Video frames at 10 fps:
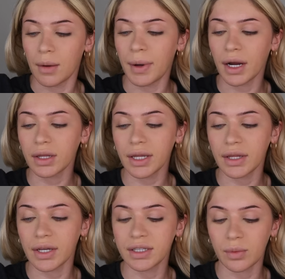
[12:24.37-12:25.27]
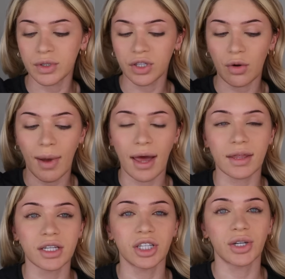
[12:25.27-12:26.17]
Apparently, Leas was so
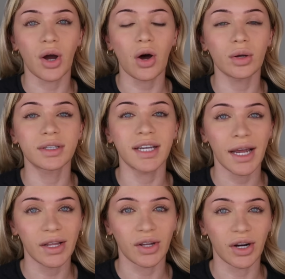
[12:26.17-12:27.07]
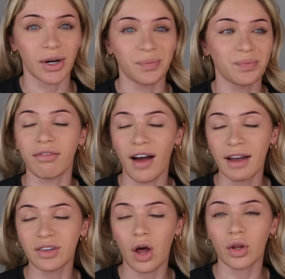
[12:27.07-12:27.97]
mad that she called Taylor a
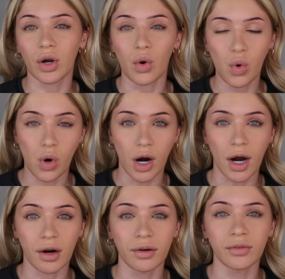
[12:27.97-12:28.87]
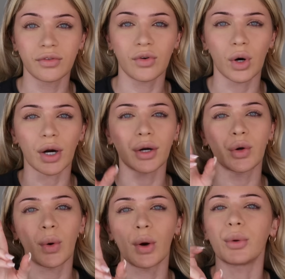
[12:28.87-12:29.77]
$5 whore for,
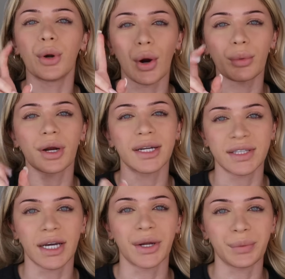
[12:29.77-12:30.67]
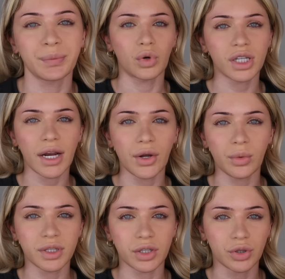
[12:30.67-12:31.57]
quote, no reason, which I knew
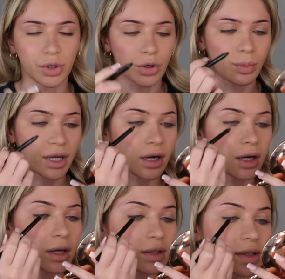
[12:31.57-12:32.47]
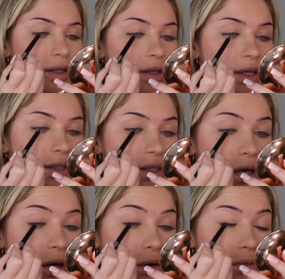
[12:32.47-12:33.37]
wasn't true because Leas
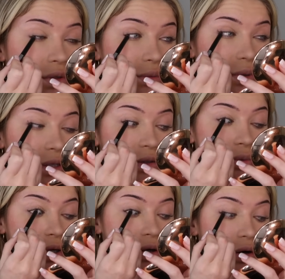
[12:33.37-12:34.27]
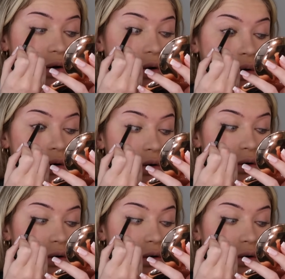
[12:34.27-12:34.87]
was a really sweet girl.